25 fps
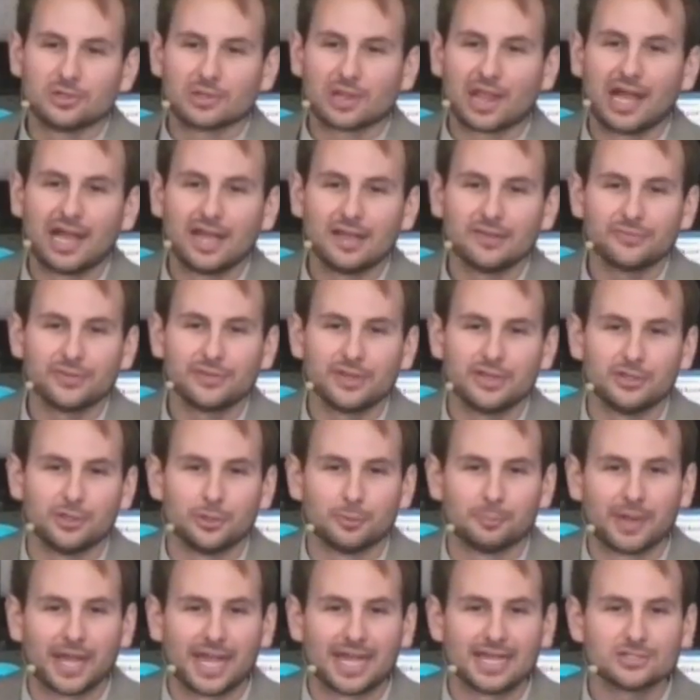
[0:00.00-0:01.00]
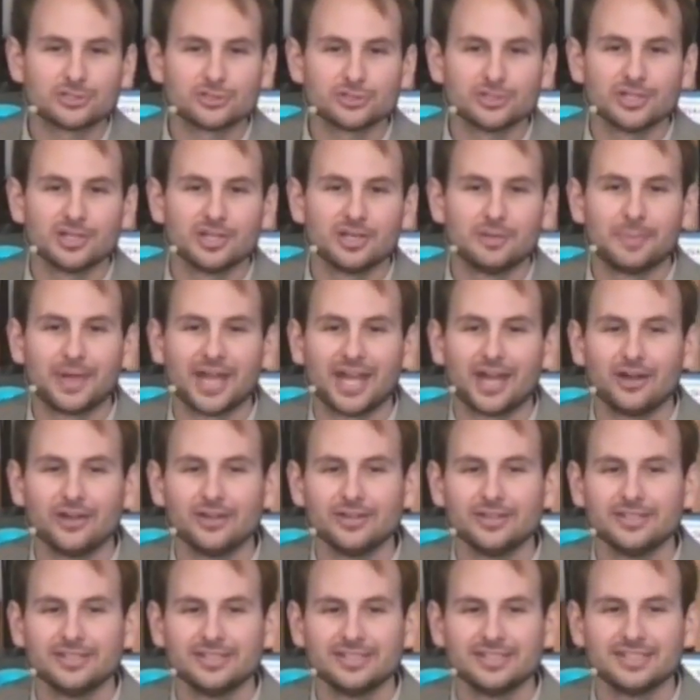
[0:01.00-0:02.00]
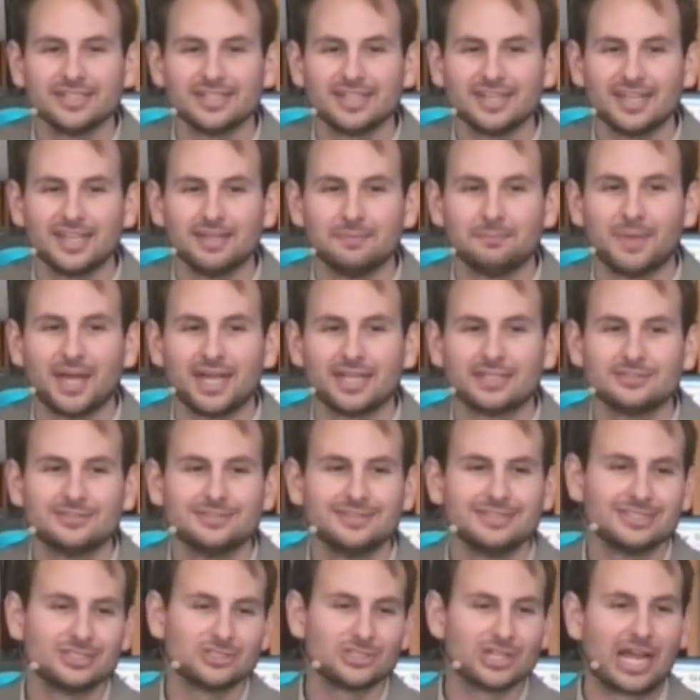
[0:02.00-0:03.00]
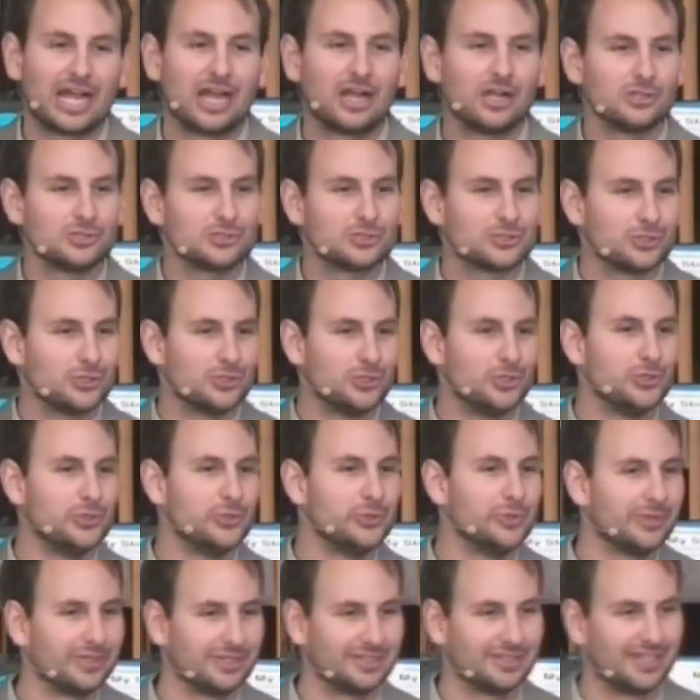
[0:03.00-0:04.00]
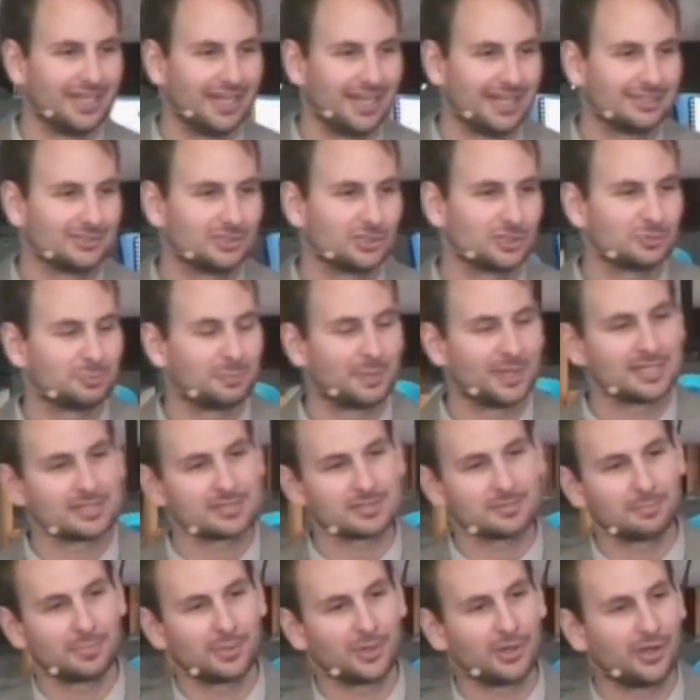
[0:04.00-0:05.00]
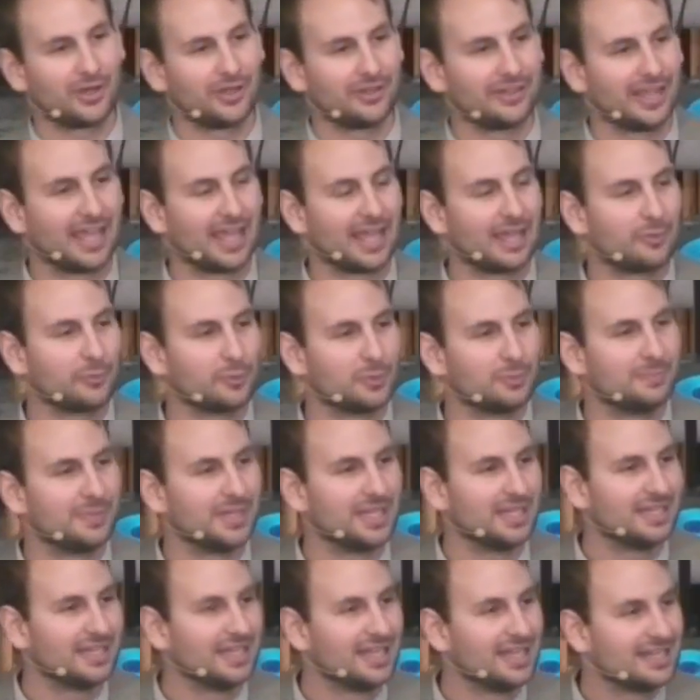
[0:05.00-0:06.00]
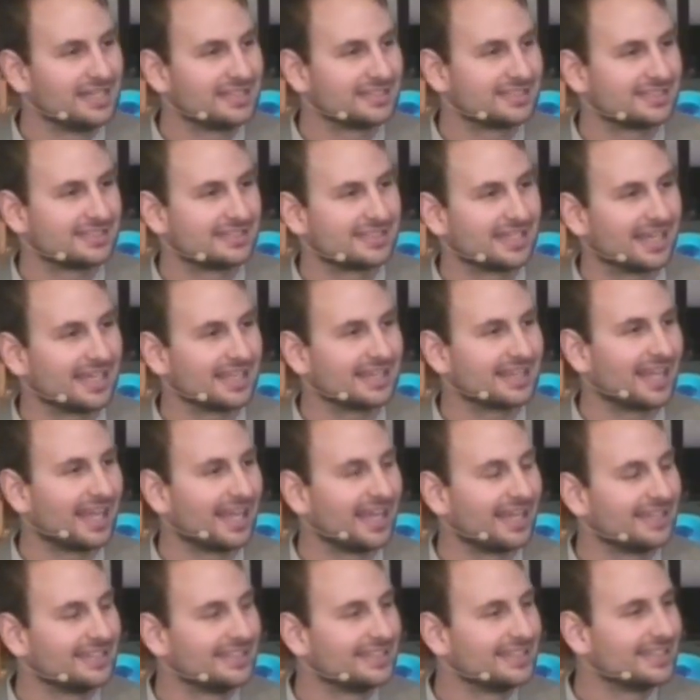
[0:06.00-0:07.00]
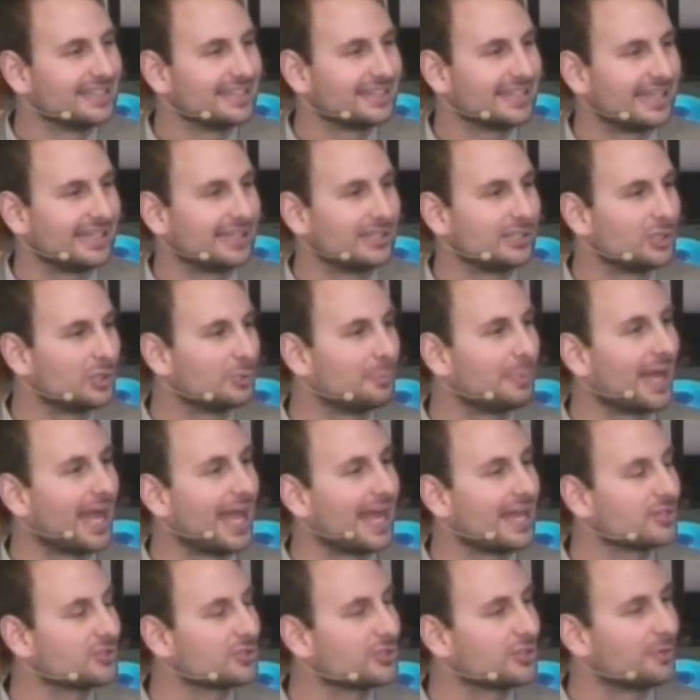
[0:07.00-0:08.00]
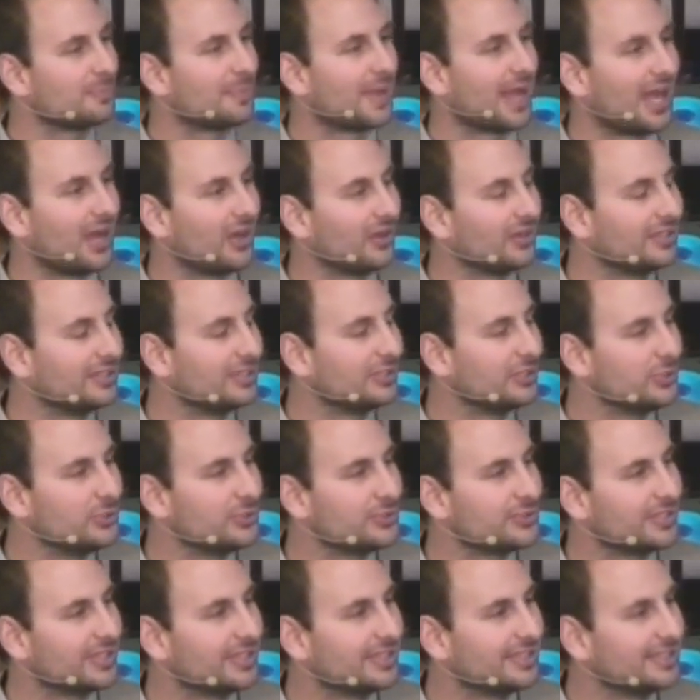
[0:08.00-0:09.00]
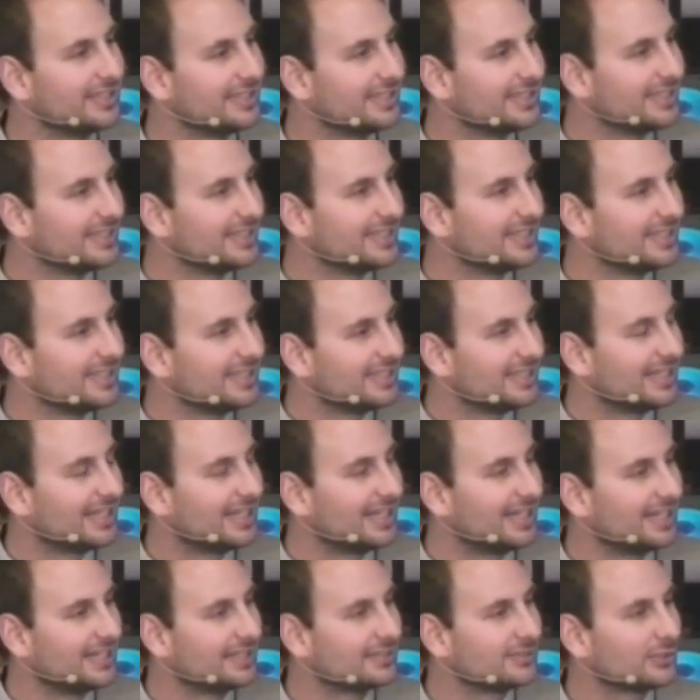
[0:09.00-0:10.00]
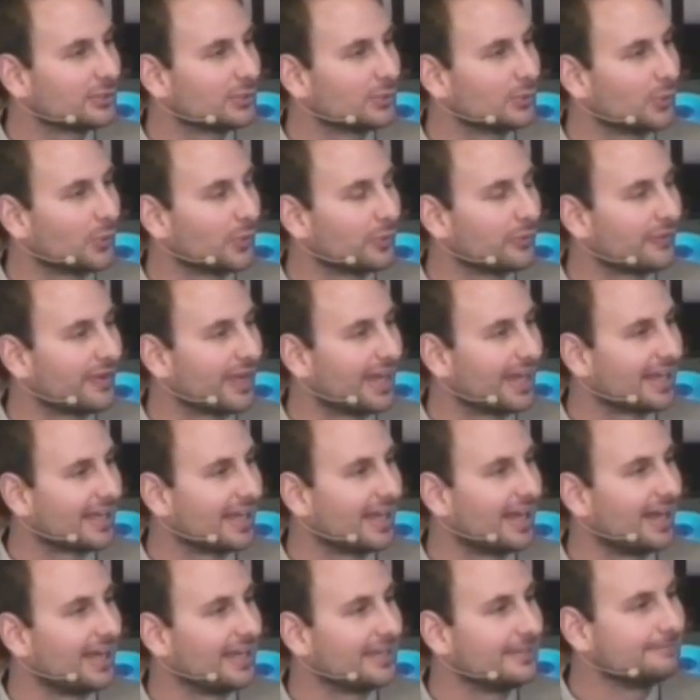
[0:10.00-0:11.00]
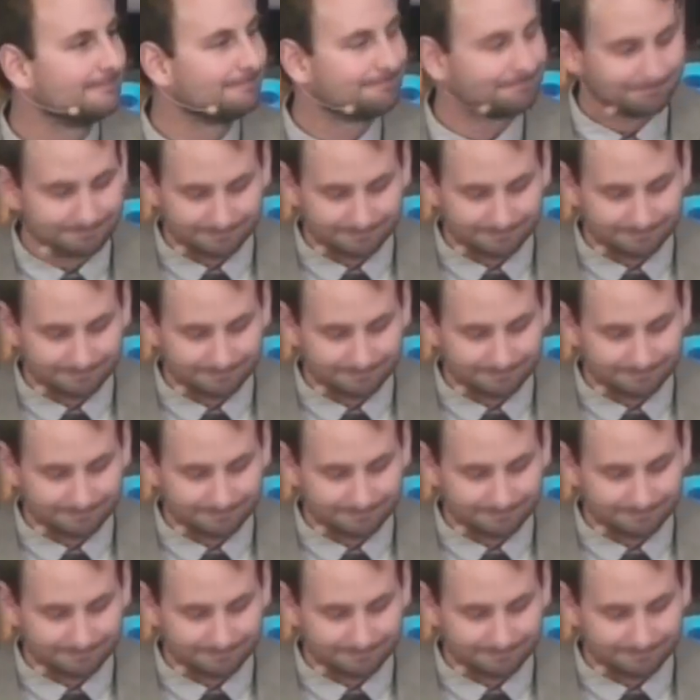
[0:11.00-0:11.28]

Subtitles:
your life that you're passionate about, and my challenge to you, just based upon that, would be to take that thing that you're passionate about and to use it to glorify God.